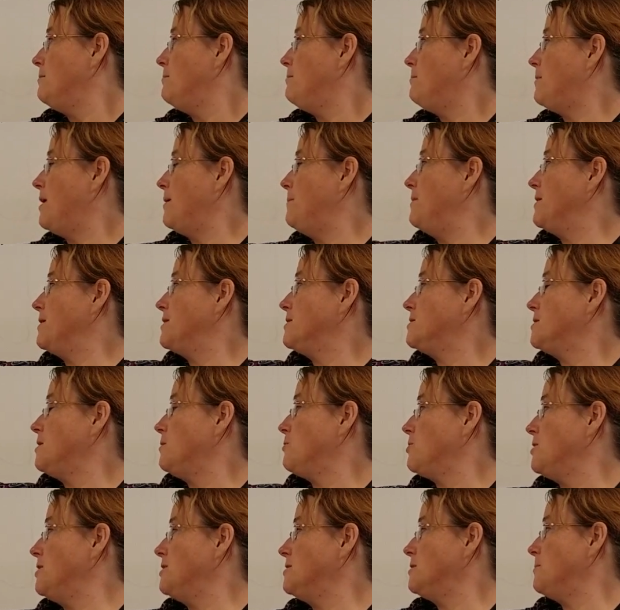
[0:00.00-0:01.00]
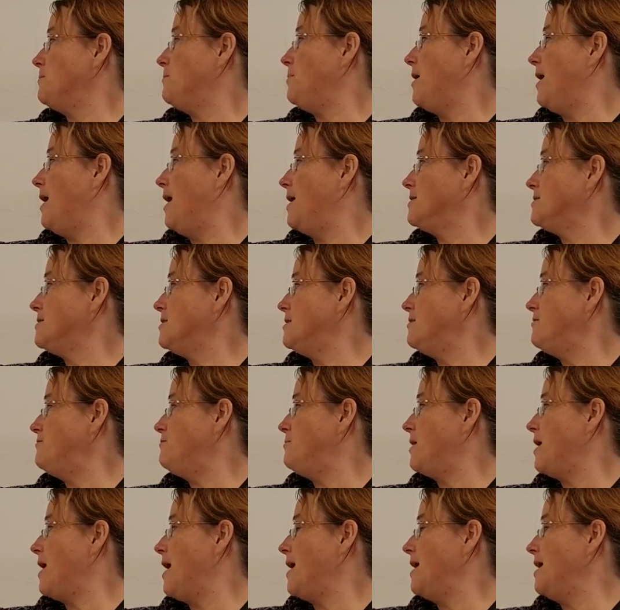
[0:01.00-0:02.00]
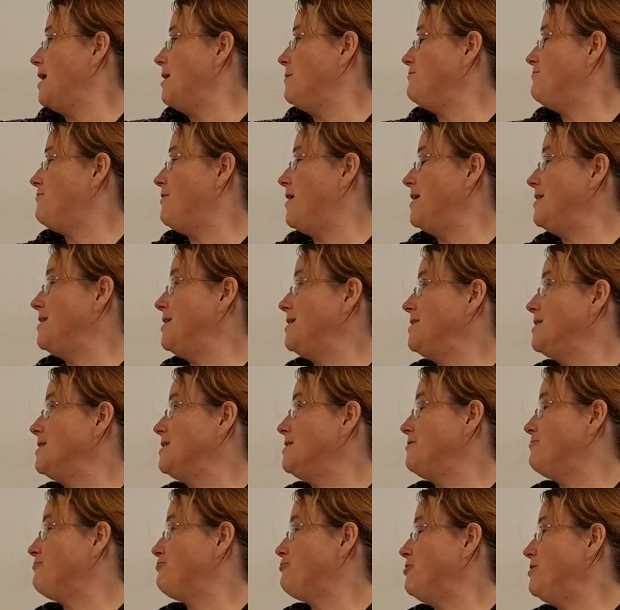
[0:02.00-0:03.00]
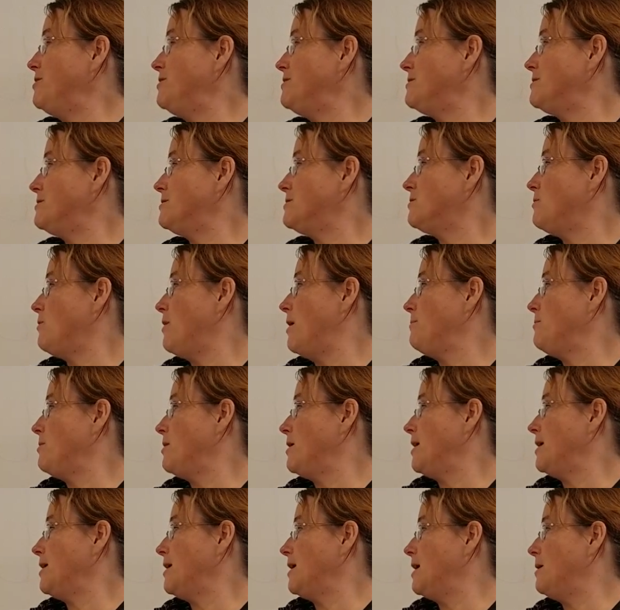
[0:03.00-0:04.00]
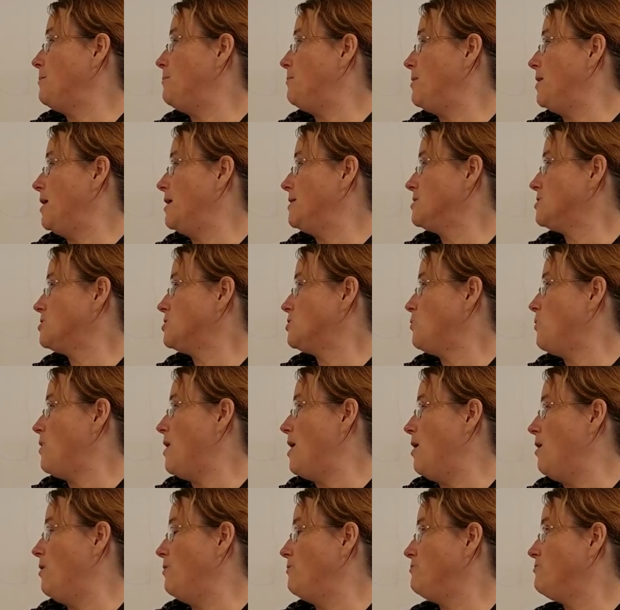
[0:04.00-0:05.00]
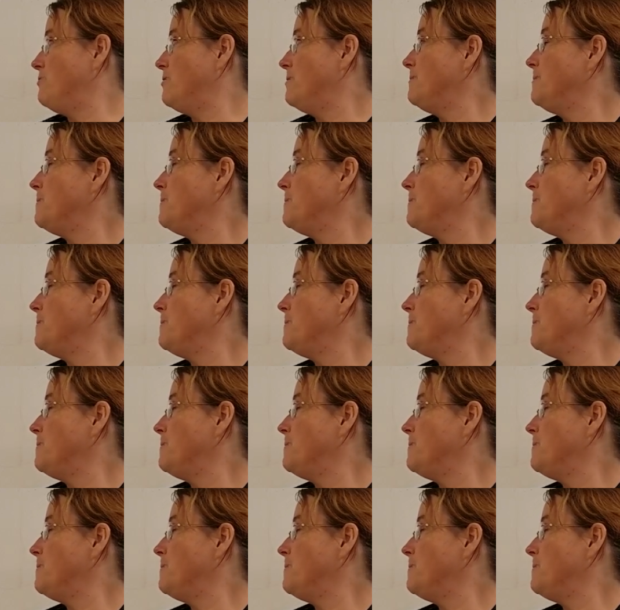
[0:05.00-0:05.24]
My biggest number is a positive, but I am finding the difference, so I'm going to get a plus 12.